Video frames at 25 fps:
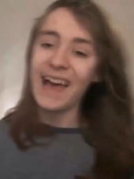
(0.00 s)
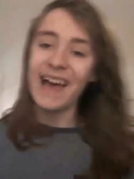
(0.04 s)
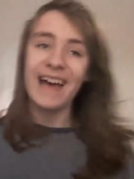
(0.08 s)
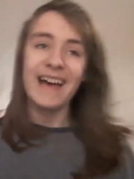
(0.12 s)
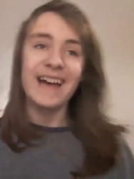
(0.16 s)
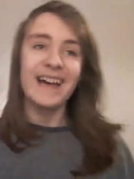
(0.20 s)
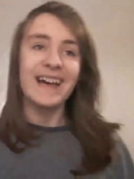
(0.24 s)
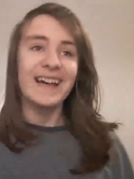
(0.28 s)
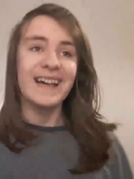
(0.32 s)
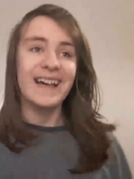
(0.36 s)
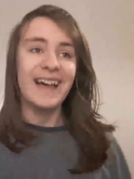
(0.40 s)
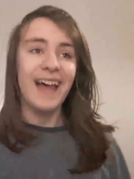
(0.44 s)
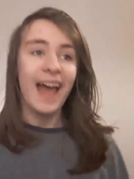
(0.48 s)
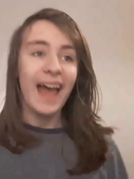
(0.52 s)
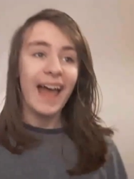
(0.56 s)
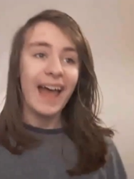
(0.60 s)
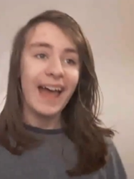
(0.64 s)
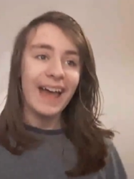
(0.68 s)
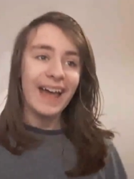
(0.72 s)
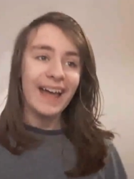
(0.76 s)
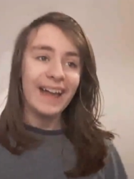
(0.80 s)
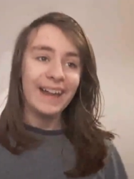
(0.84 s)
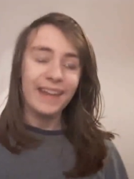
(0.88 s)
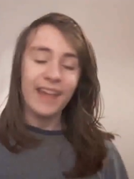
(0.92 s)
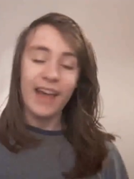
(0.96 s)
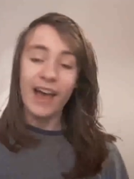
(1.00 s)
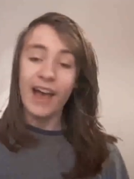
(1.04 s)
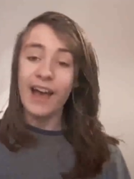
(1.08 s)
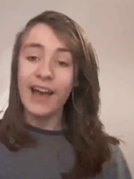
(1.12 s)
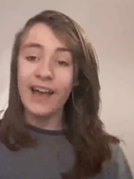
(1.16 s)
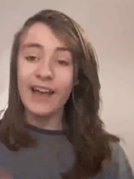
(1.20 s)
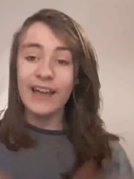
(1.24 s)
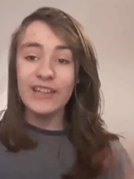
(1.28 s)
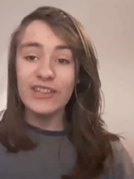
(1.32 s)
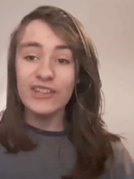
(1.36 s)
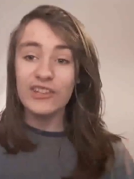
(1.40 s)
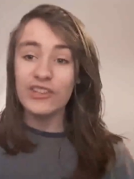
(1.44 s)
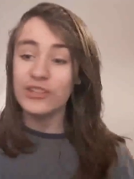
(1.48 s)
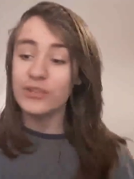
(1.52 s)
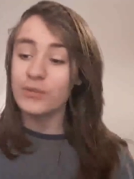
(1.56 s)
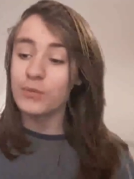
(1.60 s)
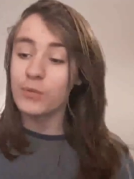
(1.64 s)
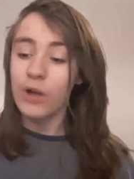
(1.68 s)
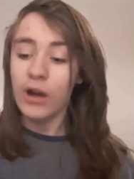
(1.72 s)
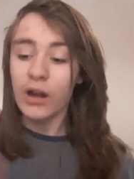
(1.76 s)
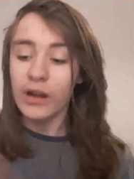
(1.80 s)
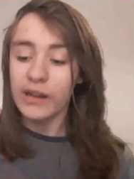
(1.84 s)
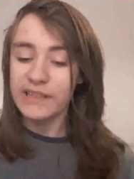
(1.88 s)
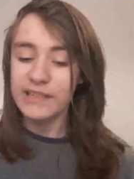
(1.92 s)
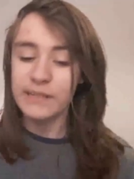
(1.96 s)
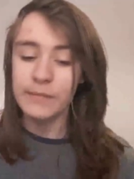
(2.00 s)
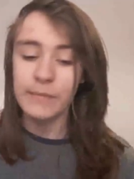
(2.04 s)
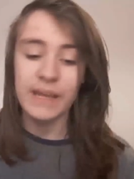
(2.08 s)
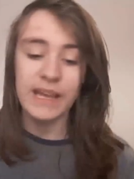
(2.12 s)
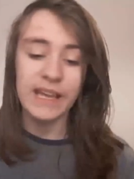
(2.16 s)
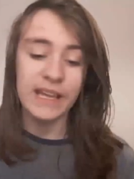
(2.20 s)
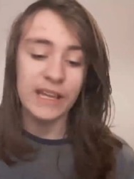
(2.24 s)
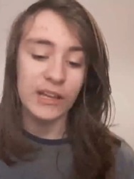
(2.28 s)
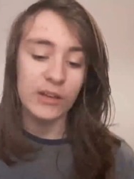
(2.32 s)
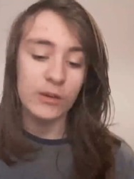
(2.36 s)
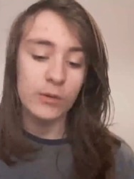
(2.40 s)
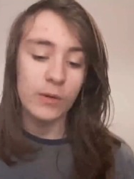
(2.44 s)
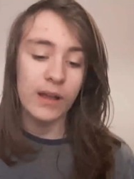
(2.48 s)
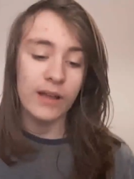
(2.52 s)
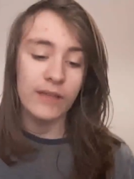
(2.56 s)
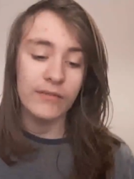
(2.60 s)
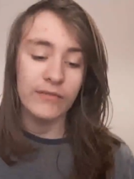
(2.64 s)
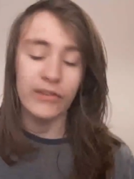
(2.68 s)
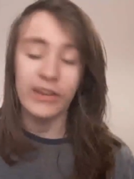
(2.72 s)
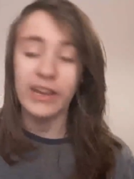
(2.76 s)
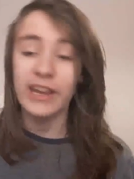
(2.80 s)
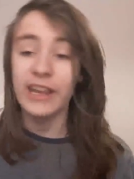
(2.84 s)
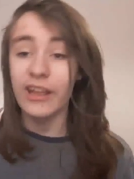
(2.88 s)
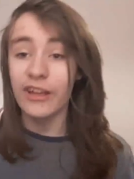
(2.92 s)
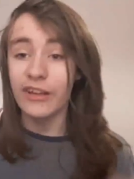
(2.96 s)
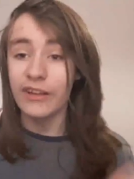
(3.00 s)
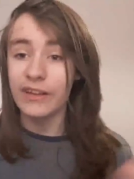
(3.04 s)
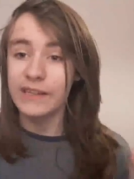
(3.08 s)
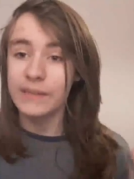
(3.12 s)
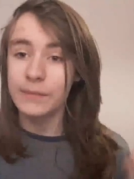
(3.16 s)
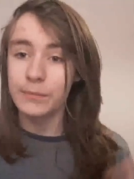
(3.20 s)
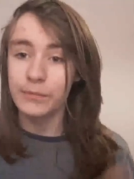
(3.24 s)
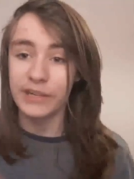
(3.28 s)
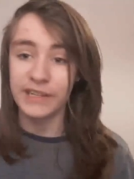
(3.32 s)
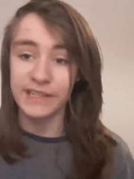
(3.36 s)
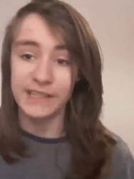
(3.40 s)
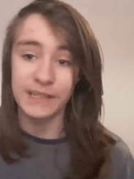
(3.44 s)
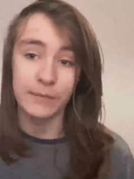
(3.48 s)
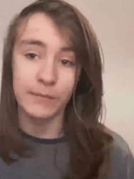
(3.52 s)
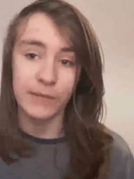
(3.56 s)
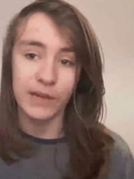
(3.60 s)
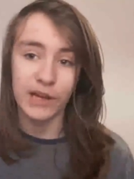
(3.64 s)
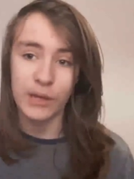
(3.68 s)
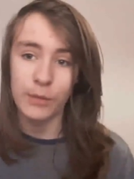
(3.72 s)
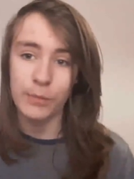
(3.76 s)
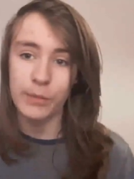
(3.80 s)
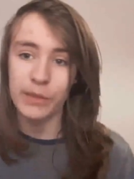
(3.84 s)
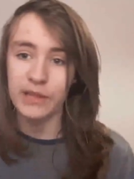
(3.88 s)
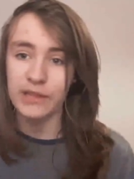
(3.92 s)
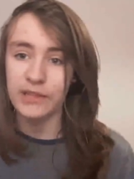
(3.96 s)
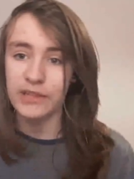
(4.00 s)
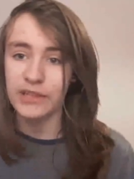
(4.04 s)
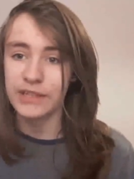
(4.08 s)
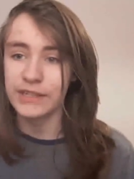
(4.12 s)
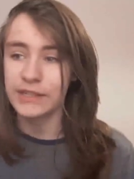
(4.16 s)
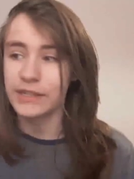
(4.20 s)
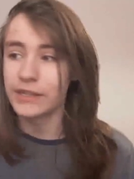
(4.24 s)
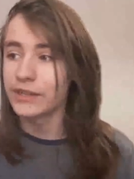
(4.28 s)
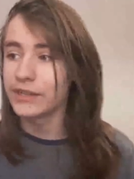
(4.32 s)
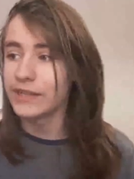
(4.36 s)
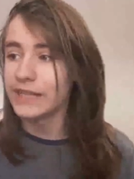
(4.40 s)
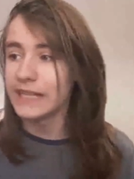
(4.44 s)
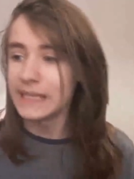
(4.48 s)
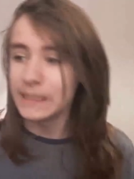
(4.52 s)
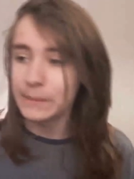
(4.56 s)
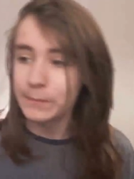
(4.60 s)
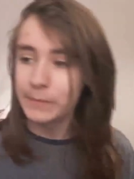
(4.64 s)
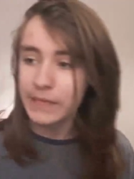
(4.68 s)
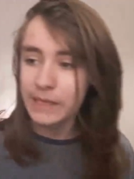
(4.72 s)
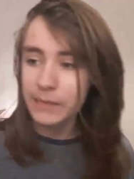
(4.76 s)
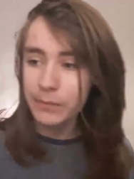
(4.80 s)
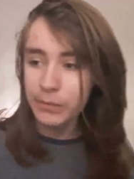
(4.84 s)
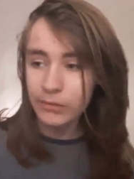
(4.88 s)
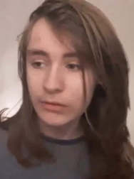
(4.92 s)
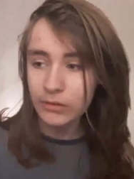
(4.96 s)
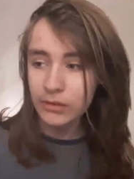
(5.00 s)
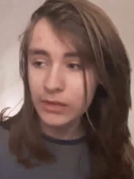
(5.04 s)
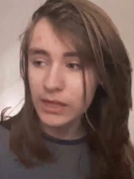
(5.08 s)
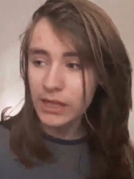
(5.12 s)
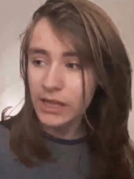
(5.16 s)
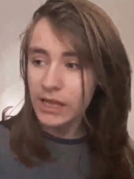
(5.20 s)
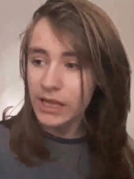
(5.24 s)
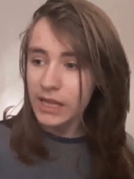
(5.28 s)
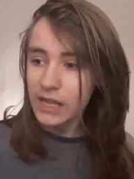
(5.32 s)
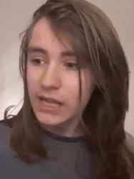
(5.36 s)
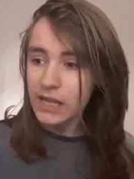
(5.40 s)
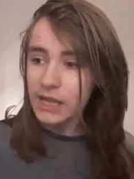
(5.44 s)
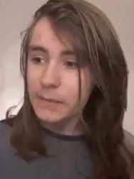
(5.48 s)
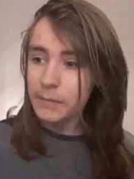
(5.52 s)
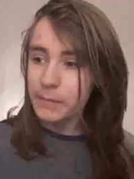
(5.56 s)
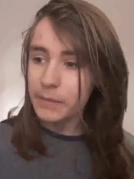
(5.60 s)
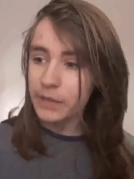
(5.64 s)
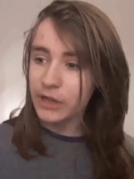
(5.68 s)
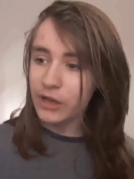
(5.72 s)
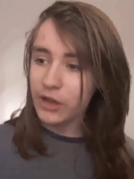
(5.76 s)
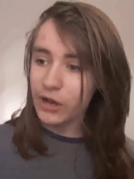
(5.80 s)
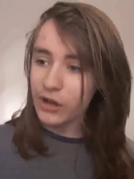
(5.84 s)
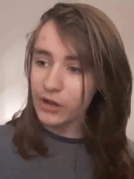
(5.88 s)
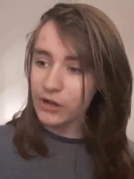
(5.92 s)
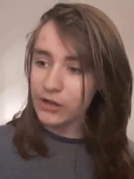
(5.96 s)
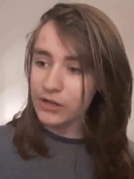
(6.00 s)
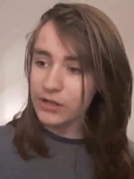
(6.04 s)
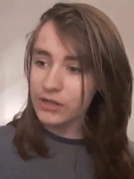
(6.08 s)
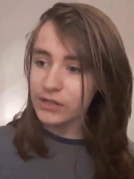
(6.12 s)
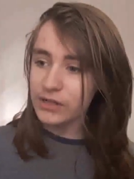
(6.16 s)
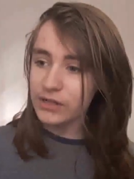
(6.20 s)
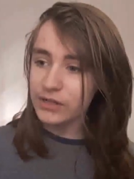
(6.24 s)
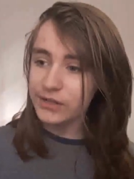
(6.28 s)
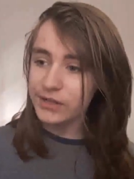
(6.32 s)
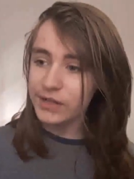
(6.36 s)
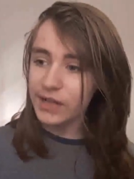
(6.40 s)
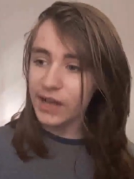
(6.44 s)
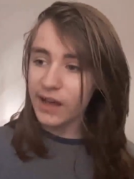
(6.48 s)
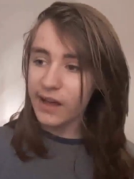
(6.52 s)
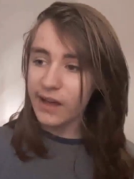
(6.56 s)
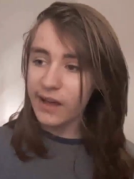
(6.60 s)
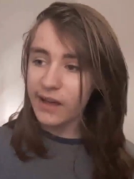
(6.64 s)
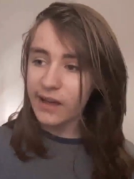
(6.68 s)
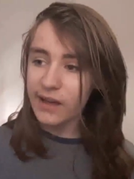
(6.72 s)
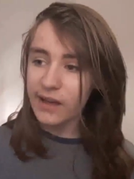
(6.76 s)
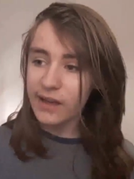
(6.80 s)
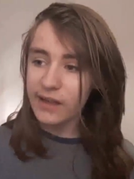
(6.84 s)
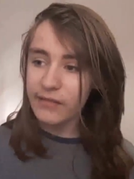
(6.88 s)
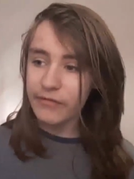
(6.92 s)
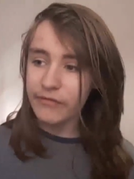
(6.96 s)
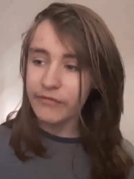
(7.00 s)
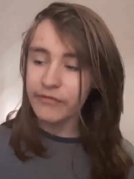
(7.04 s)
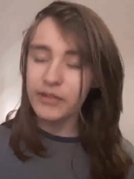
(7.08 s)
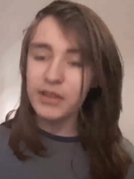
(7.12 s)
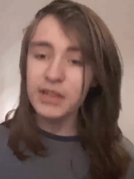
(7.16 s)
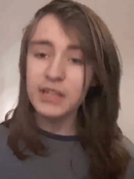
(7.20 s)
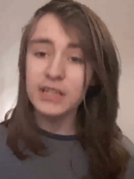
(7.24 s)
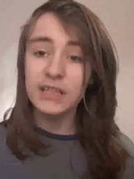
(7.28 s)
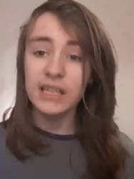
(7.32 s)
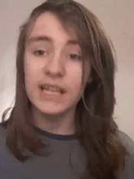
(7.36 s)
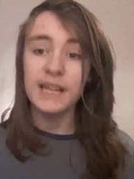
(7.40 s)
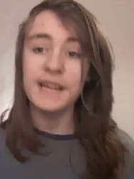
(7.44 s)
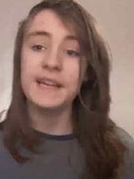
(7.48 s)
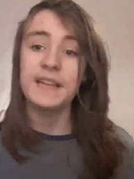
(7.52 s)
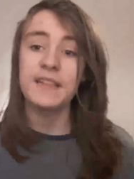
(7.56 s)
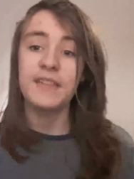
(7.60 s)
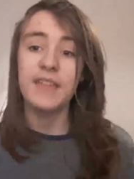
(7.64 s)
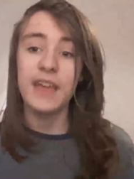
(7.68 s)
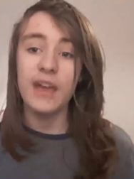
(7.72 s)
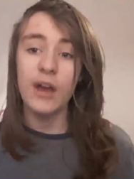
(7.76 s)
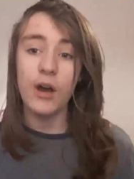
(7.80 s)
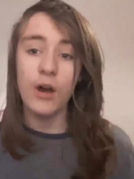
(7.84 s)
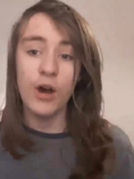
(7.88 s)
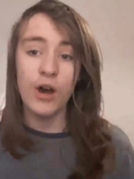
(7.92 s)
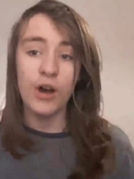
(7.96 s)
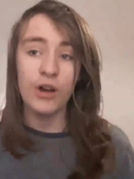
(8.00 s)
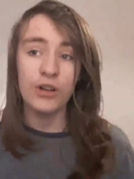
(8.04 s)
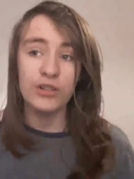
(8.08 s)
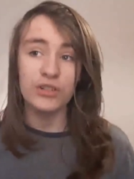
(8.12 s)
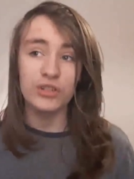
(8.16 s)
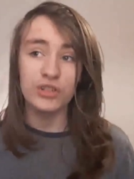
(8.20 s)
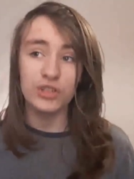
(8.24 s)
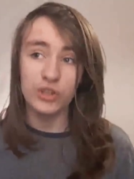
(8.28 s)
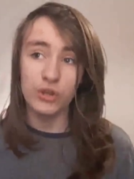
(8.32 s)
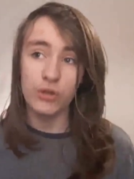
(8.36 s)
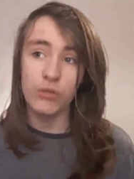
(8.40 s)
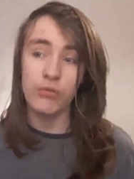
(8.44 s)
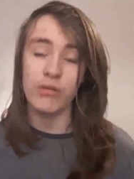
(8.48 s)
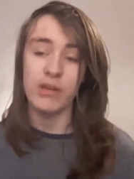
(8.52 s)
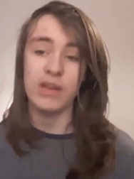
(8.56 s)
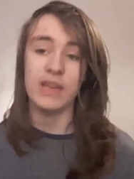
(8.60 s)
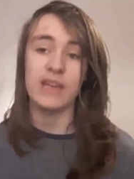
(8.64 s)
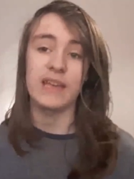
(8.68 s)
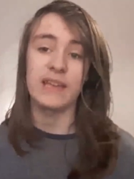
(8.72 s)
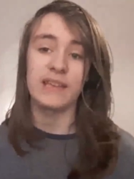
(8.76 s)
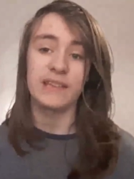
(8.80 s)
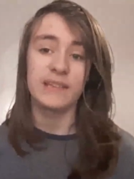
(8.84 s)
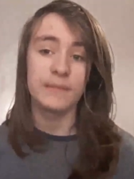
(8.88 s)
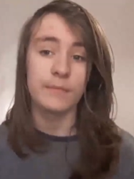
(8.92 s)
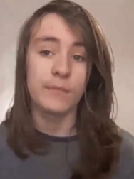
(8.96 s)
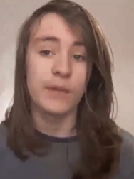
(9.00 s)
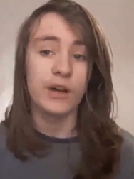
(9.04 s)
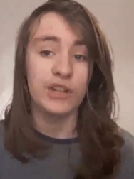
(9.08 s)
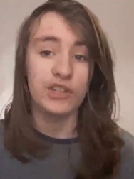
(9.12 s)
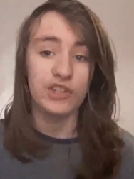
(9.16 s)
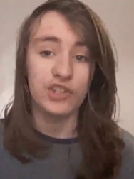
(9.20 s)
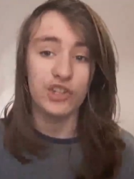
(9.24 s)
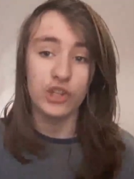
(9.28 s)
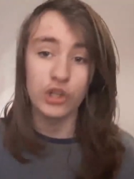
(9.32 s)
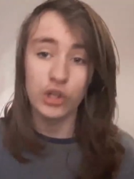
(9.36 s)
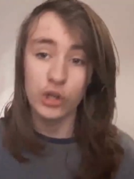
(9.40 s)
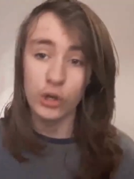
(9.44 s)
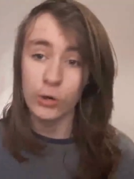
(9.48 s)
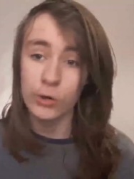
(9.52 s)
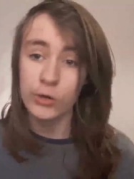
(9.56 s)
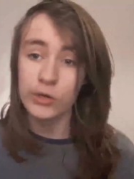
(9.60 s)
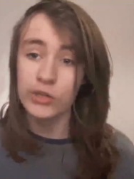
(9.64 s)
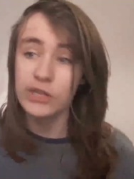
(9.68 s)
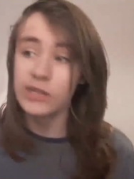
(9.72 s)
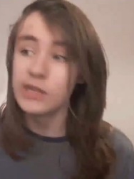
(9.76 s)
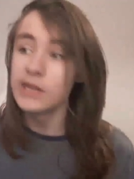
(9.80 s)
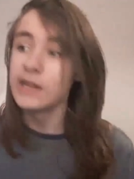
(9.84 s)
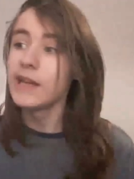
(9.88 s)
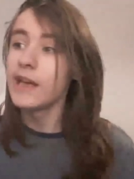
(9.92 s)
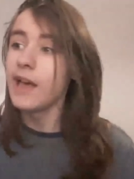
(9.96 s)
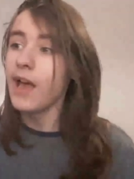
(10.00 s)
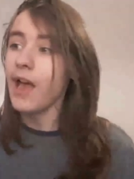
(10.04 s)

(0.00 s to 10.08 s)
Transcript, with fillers: Uh, and I just wanted to make a quick video expressing my opinions on these people because I feel like they aren't doing as much good